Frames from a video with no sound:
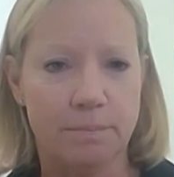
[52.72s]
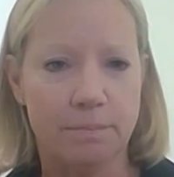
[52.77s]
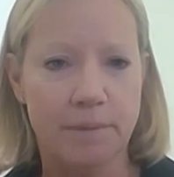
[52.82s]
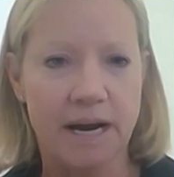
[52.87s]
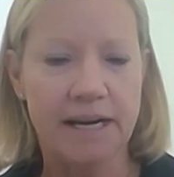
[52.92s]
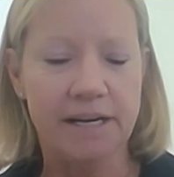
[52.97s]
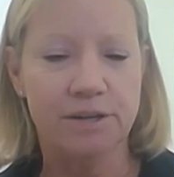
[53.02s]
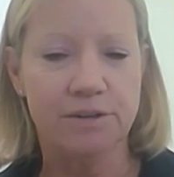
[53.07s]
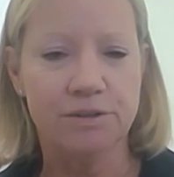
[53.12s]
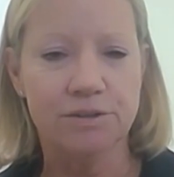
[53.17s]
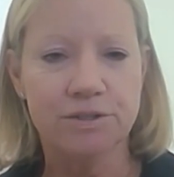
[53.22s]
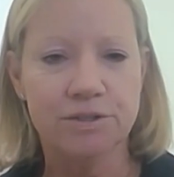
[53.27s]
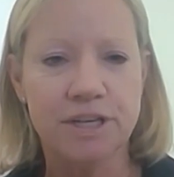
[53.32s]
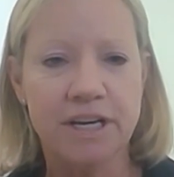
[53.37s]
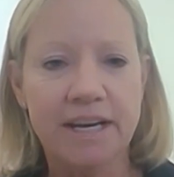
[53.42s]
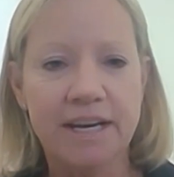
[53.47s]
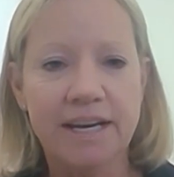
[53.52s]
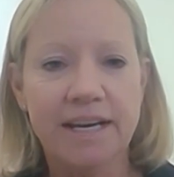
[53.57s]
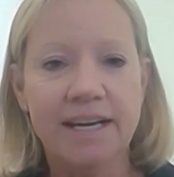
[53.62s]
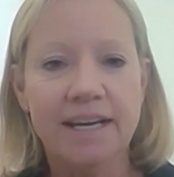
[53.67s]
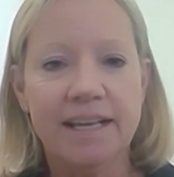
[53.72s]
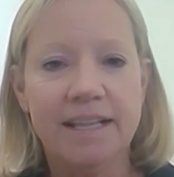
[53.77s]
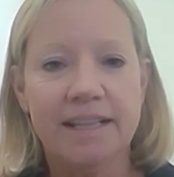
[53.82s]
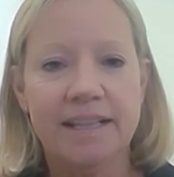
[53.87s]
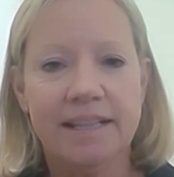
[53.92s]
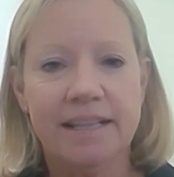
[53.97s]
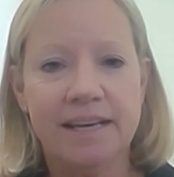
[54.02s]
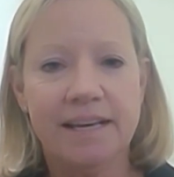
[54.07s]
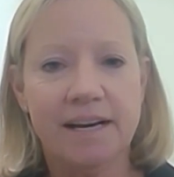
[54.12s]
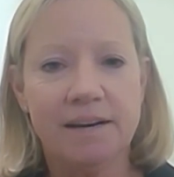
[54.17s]
Myers,
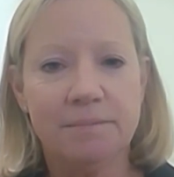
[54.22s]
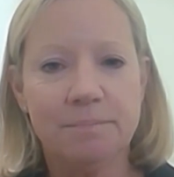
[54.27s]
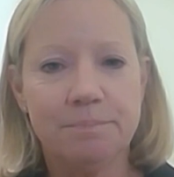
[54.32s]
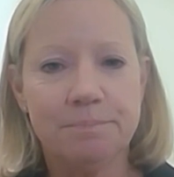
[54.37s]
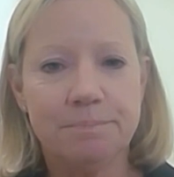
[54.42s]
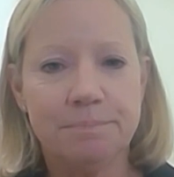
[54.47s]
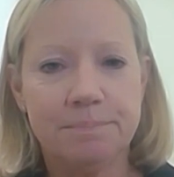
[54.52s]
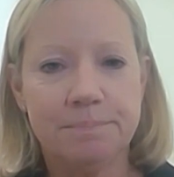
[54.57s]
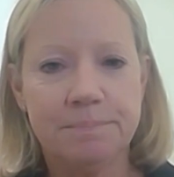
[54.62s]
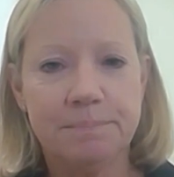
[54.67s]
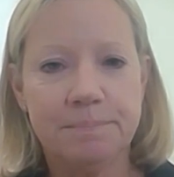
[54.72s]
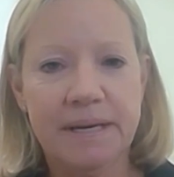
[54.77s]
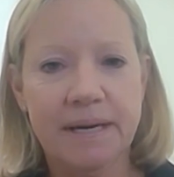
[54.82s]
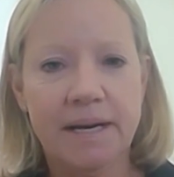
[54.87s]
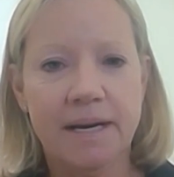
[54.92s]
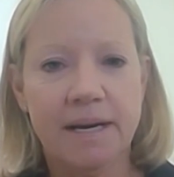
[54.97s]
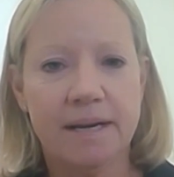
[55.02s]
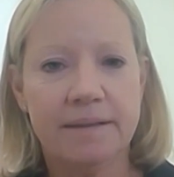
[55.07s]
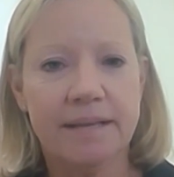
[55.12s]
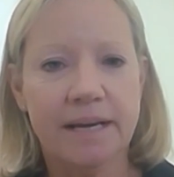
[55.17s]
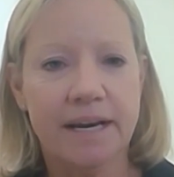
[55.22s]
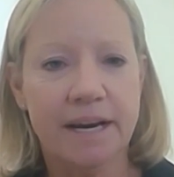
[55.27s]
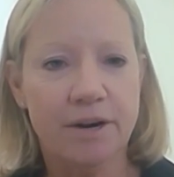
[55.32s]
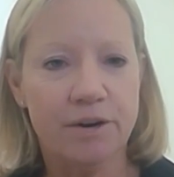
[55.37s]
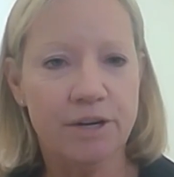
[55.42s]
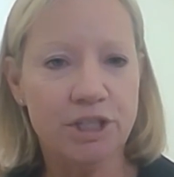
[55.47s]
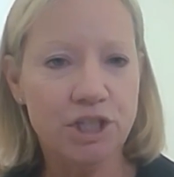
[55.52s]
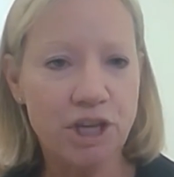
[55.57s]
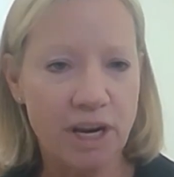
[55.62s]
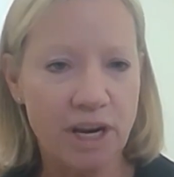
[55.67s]
uh, the
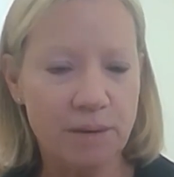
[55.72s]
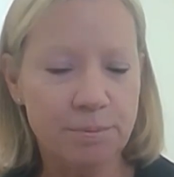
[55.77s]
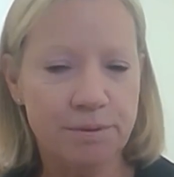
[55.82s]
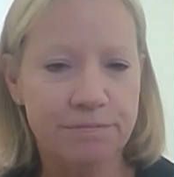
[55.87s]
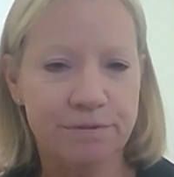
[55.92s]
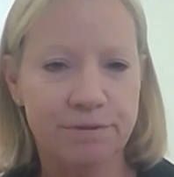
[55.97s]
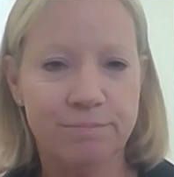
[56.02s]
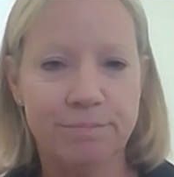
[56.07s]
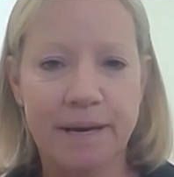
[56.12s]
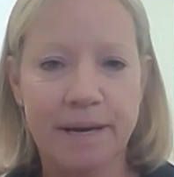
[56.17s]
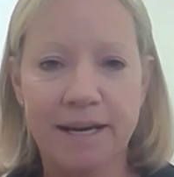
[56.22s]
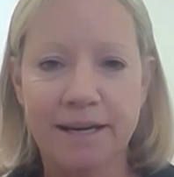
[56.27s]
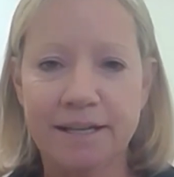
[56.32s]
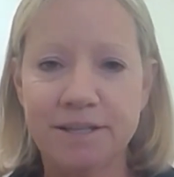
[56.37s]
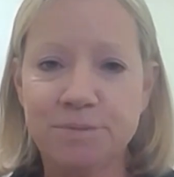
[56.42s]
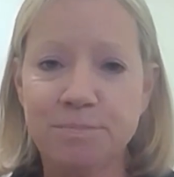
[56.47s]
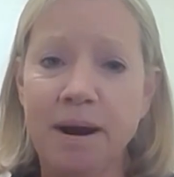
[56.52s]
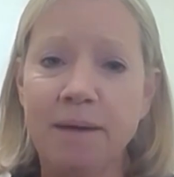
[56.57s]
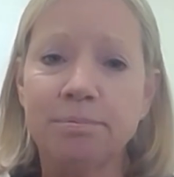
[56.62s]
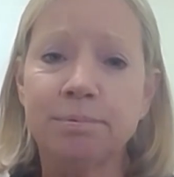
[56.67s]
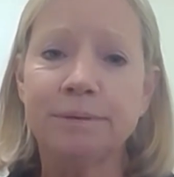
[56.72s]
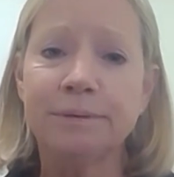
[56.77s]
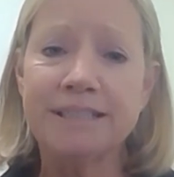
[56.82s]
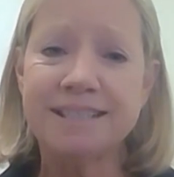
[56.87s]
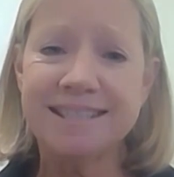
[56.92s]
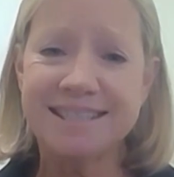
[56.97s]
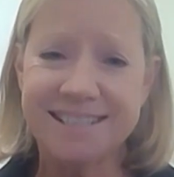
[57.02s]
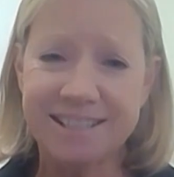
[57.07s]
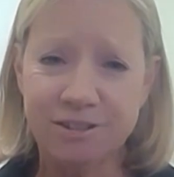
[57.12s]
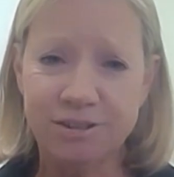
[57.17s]
Harry Chapman Food Bank, is probably
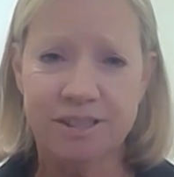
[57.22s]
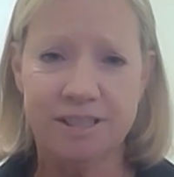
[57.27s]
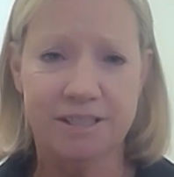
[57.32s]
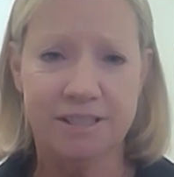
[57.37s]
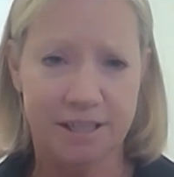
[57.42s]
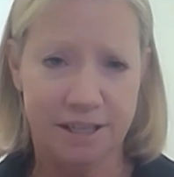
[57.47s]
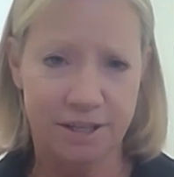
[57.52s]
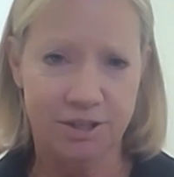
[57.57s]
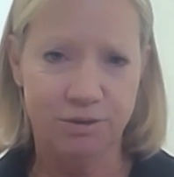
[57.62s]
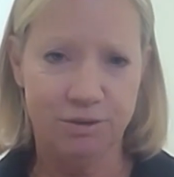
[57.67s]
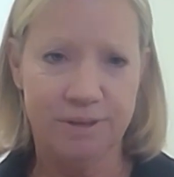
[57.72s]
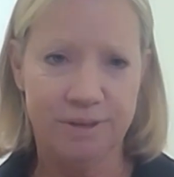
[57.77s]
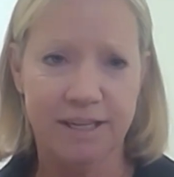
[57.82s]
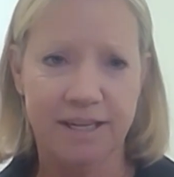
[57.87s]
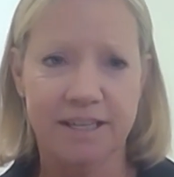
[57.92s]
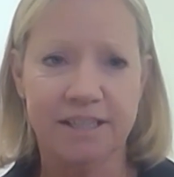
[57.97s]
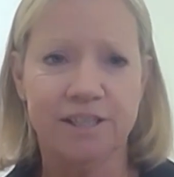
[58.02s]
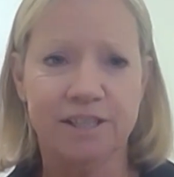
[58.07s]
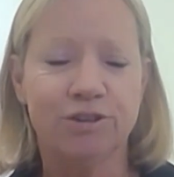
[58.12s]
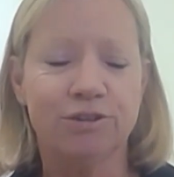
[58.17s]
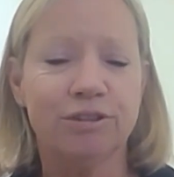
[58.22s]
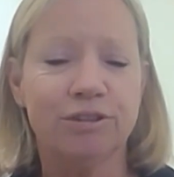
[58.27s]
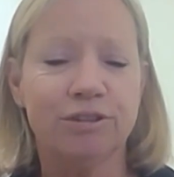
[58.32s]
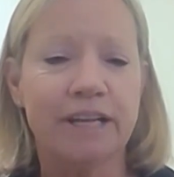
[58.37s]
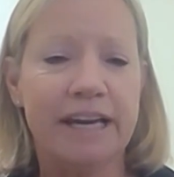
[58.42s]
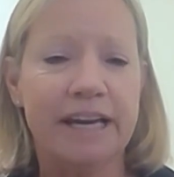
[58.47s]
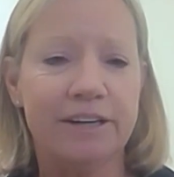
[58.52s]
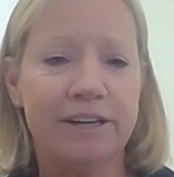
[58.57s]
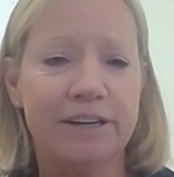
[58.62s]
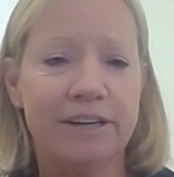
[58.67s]
still continuing a year
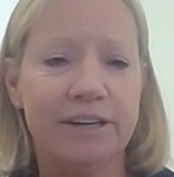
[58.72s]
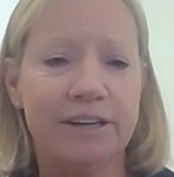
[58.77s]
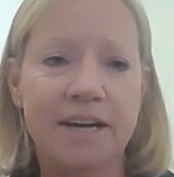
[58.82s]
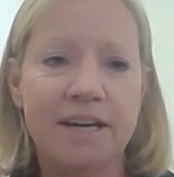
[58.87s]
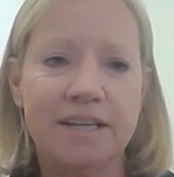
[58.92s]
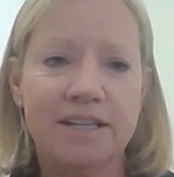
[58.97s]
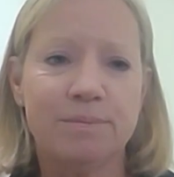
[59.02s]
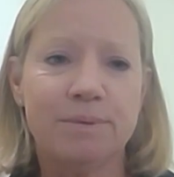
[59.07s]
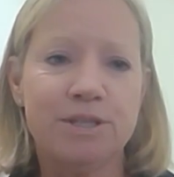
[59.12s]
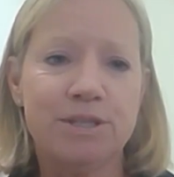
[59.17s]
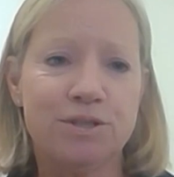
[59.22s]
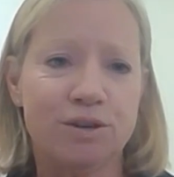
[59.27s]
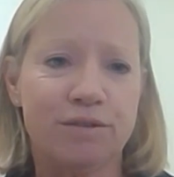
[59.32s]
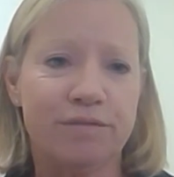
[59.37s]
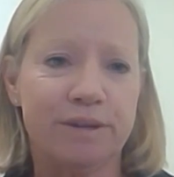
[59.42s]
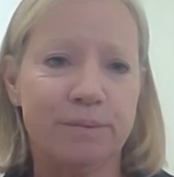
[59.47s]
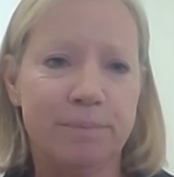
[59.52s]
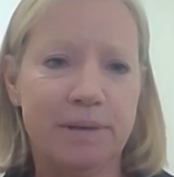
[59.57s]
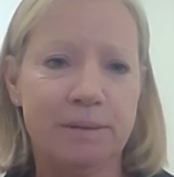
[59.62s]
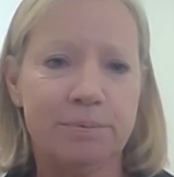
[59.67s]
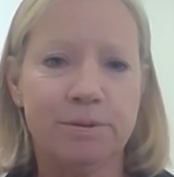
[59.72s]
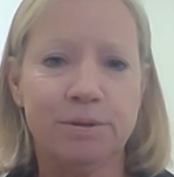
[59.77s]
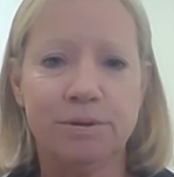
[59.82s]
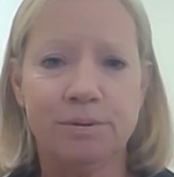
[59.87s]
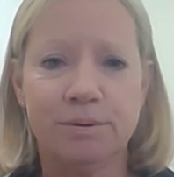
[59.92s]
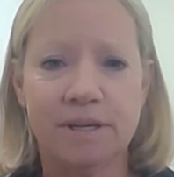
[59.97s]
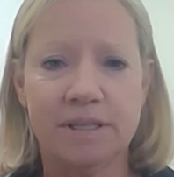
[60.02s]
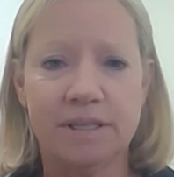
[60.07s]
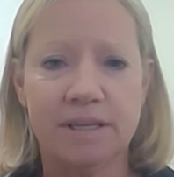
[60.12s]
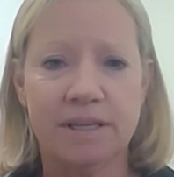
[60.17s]
later to be serving people
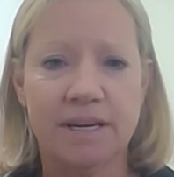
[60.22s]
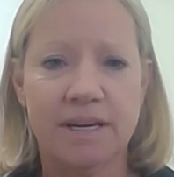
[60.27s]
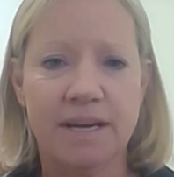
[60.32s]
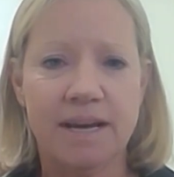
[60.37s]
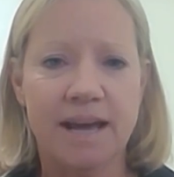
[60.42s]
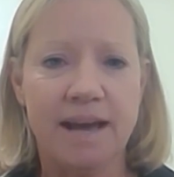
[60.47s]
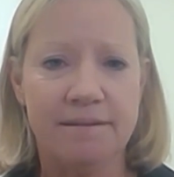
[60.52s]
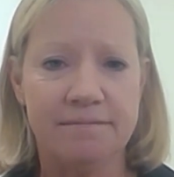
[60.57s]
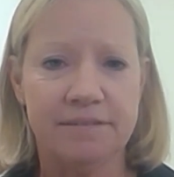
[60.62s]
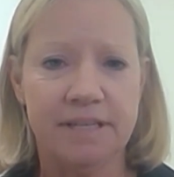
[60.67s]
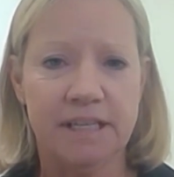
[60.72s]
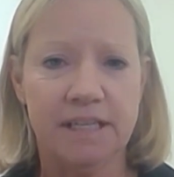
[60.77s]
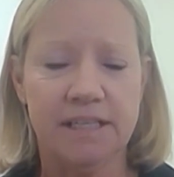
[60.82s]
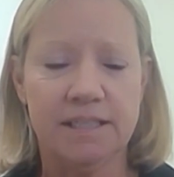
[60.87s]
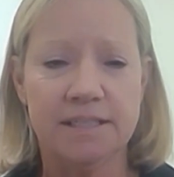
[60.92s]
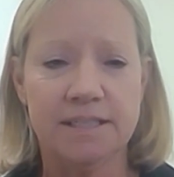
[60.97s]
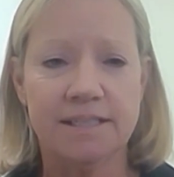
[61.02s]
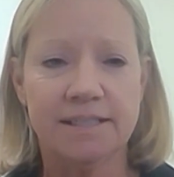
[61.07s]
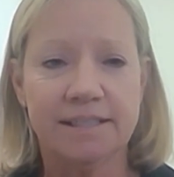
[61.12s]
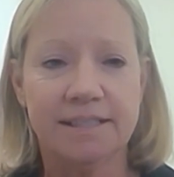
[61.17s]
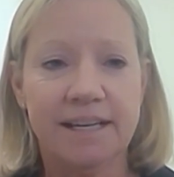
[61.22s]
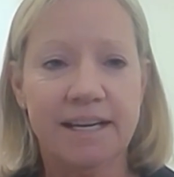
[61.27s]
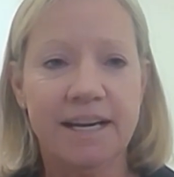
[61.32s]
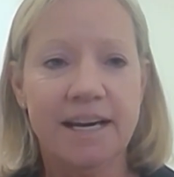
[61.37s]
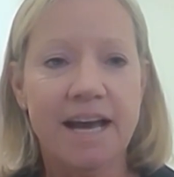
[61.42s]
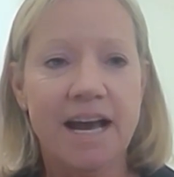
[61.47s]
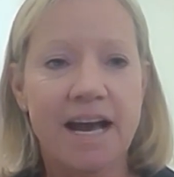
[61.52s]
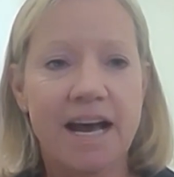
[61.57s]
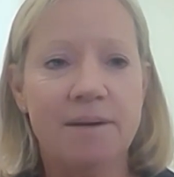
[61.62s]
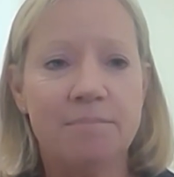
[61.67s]
who can have needs.
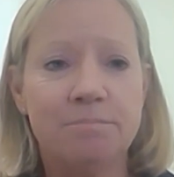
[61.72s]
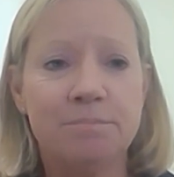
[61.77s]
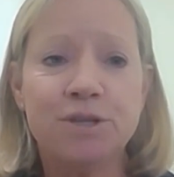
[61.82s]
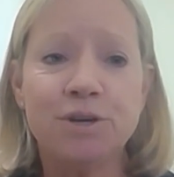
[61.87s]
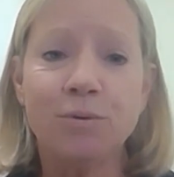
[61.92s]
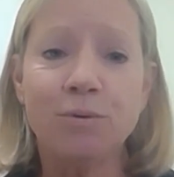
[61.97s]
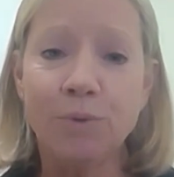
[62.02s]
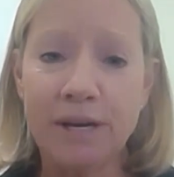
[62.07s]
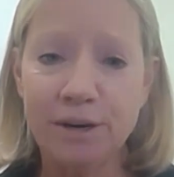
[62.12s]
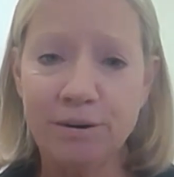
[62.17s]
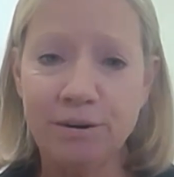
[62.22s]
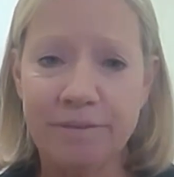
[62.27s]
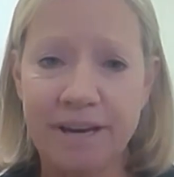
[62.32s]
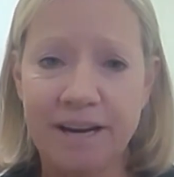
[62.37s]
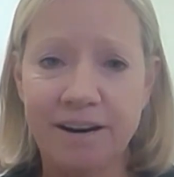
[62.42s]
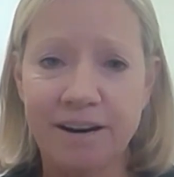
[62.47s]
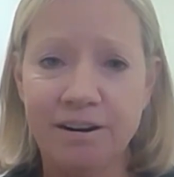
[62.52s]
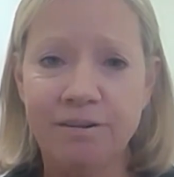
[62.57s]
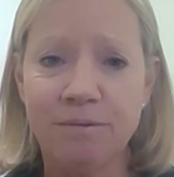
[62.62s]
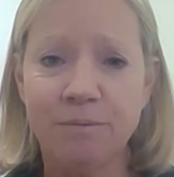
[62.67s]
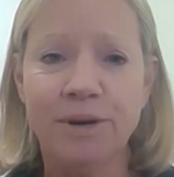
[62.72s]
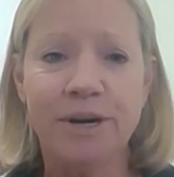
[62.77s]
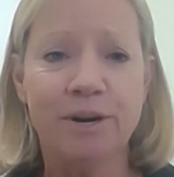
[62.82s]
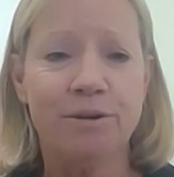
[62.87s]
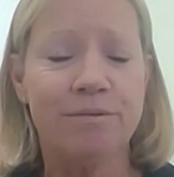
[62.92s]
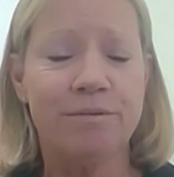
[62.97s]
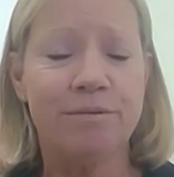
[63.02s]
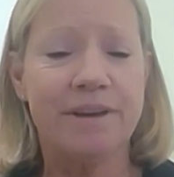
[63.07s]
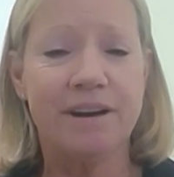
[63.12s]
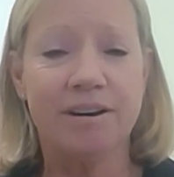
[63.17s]
Um, so we are there, we
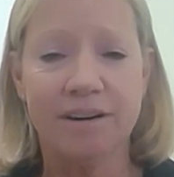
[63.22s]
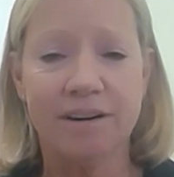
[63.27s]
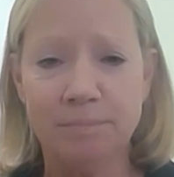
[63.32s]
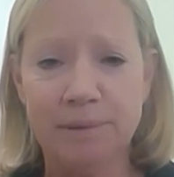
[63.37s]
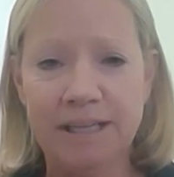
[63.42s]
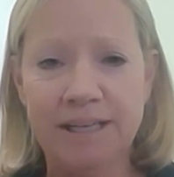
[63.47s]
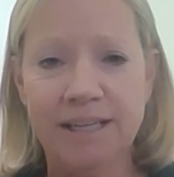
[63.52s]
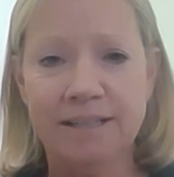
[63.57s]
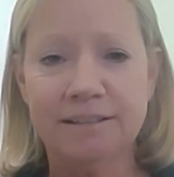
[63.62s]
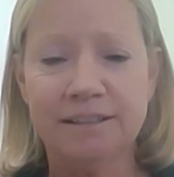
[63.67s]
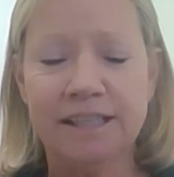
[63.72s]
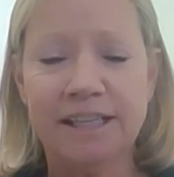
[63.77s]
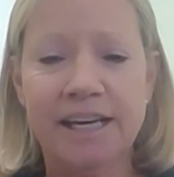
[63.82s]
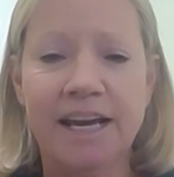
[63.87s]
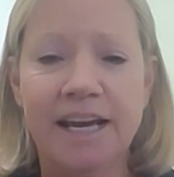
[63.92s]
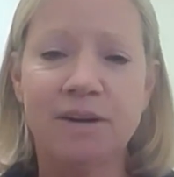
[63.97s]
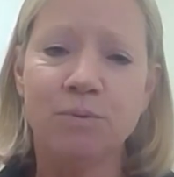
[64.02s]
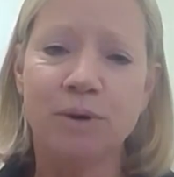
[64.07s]
are there immediately, and